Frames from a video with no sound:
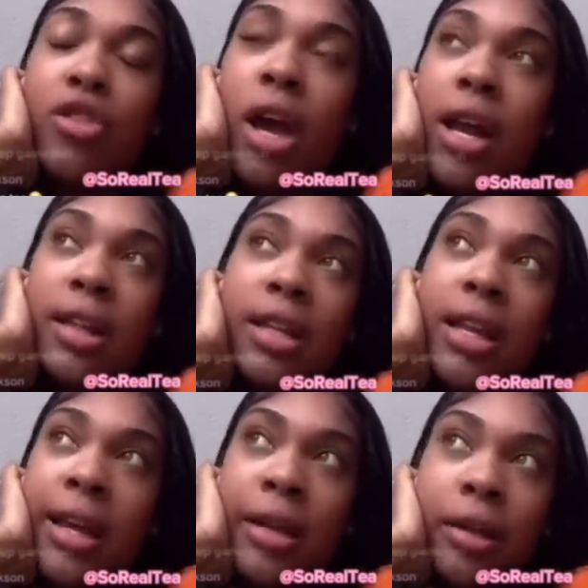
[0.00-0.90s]
I've tried out
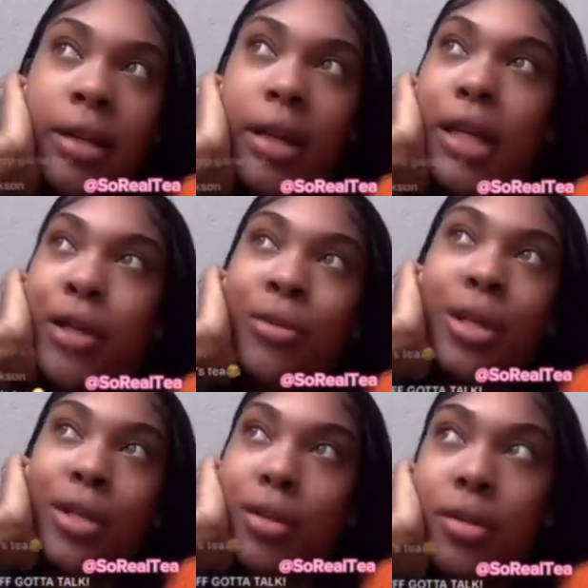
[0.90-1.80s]
the dating, it didn't
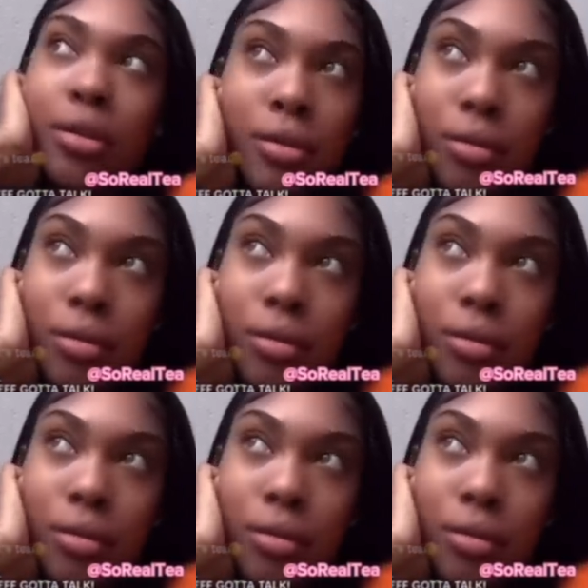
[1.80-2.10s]
work.